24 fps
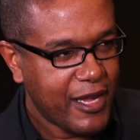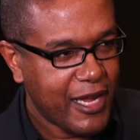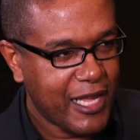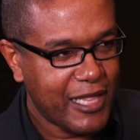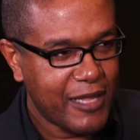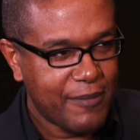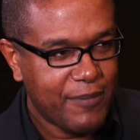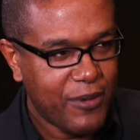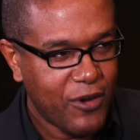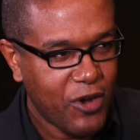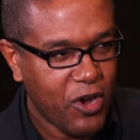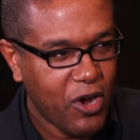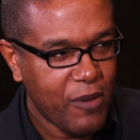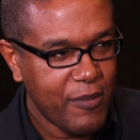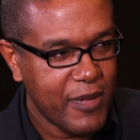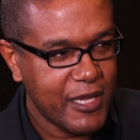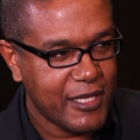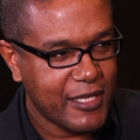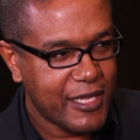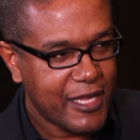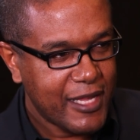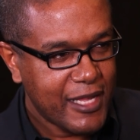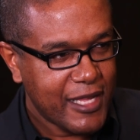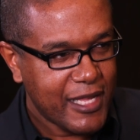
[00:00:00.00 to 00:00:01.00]
in the poem
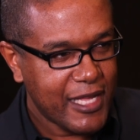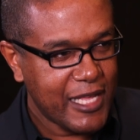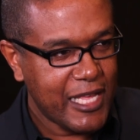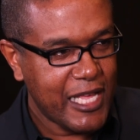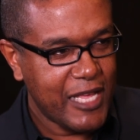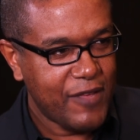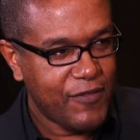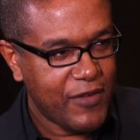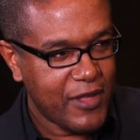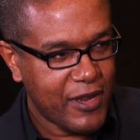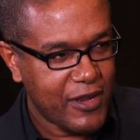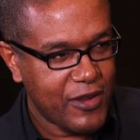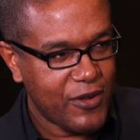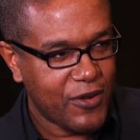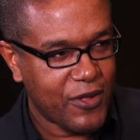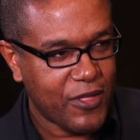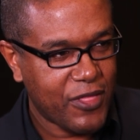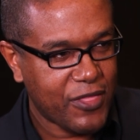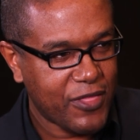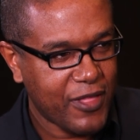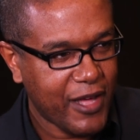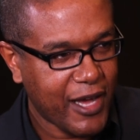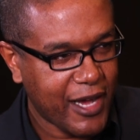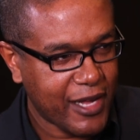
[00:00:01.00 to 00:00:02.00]
it's even your
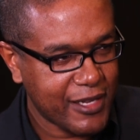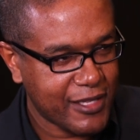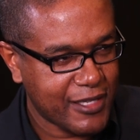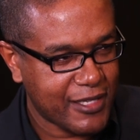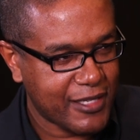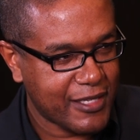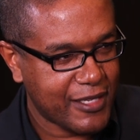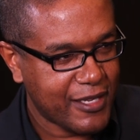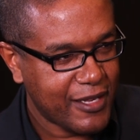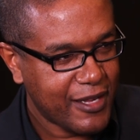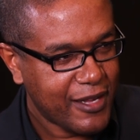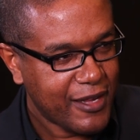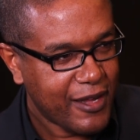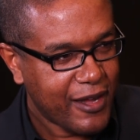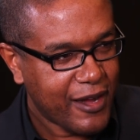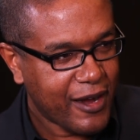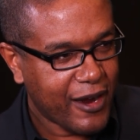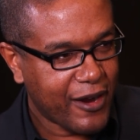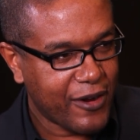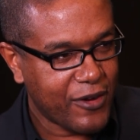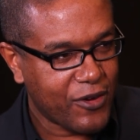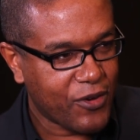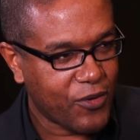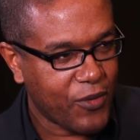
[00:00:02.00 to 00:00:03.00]
thoughts
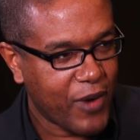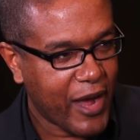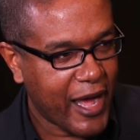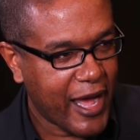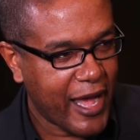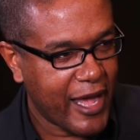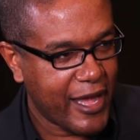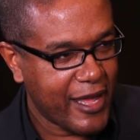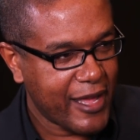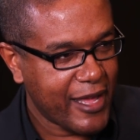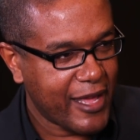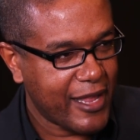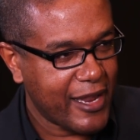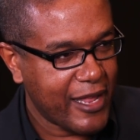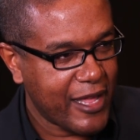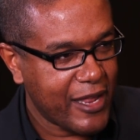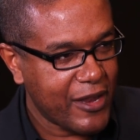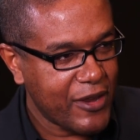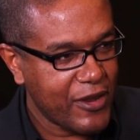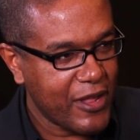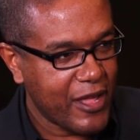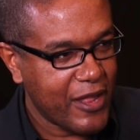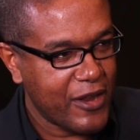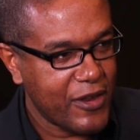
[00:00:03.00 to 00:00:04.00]
are dry. And
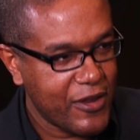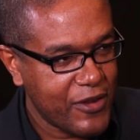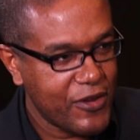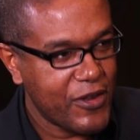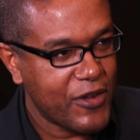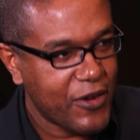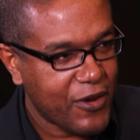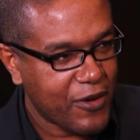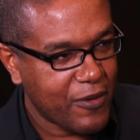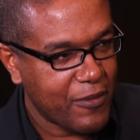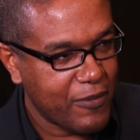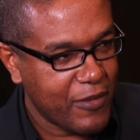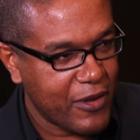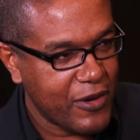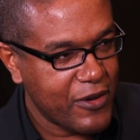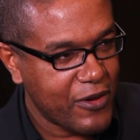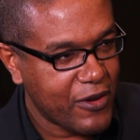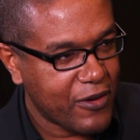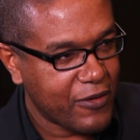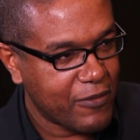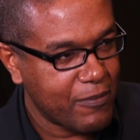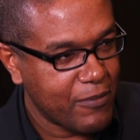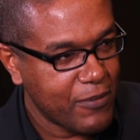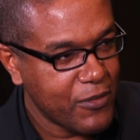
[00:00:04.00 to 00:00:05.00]
in, in, in your in even,
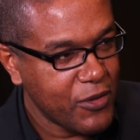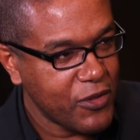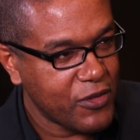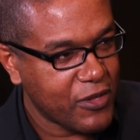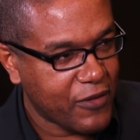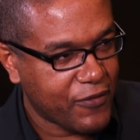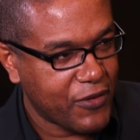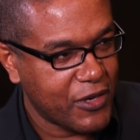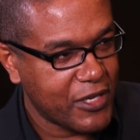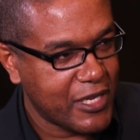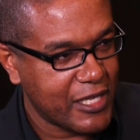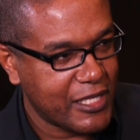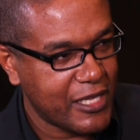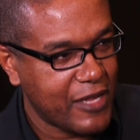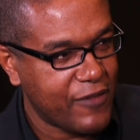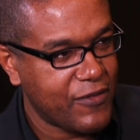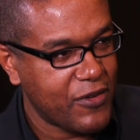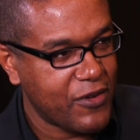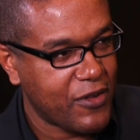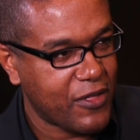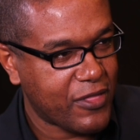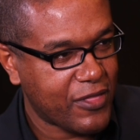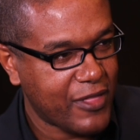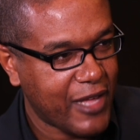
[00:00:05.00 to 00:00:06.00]
your music versions, even
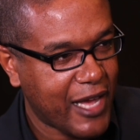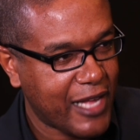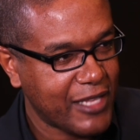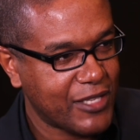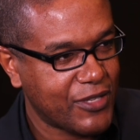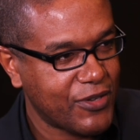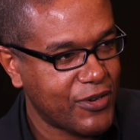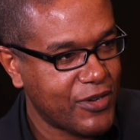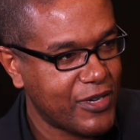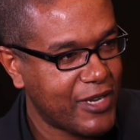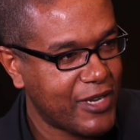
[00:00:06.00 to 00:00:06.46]
your thoughts are